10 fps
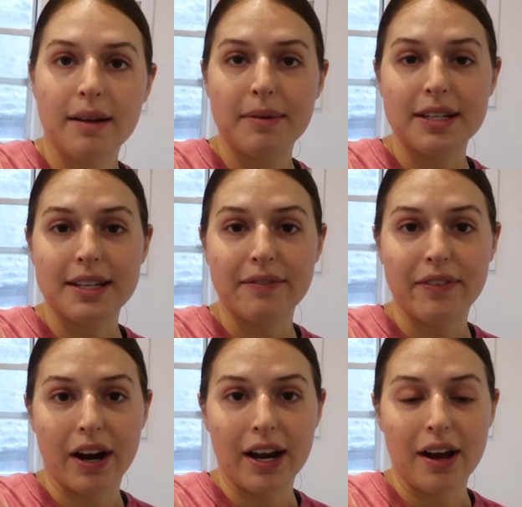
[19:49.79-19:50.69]
because I'm
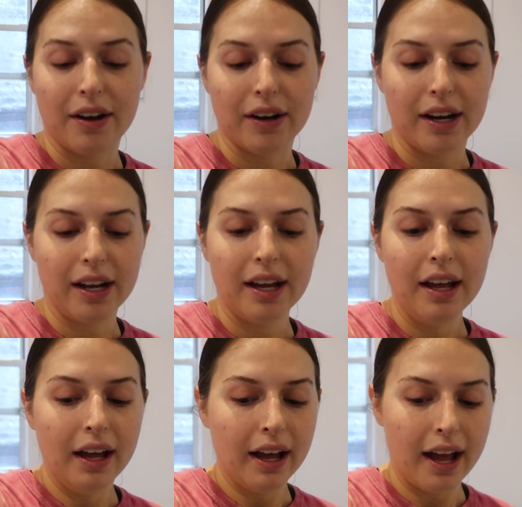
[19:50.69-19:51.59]
very
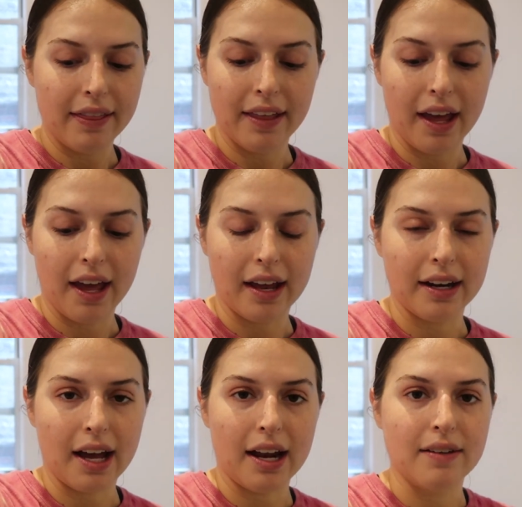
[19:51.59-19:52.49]
hungry and then
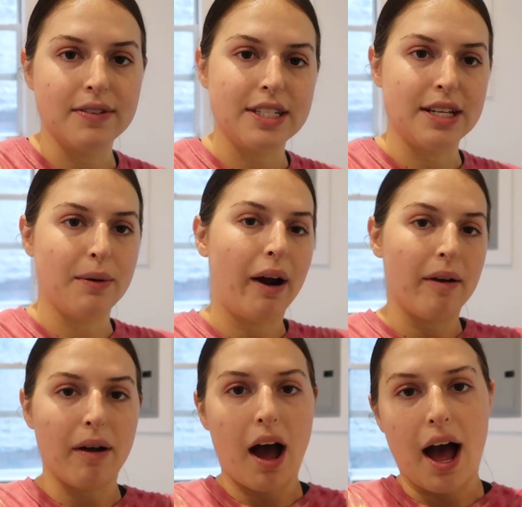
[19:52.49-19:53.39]
kind of see
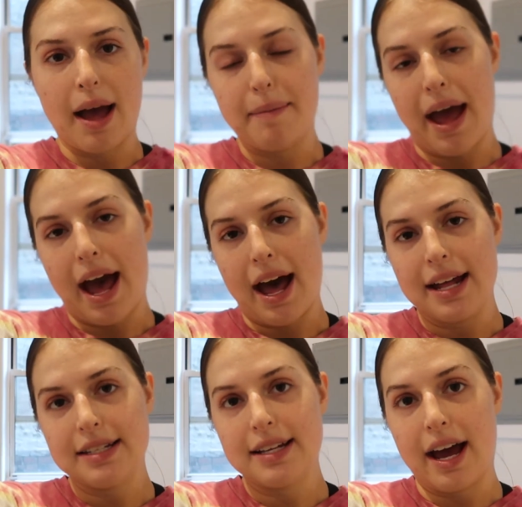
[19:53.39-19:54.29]
where I'm
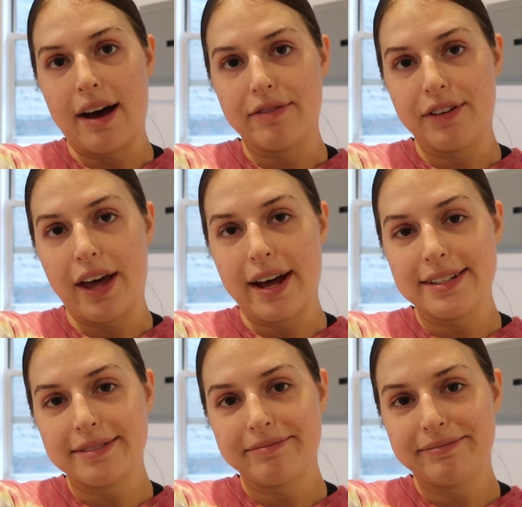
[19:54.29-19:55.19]
at after that.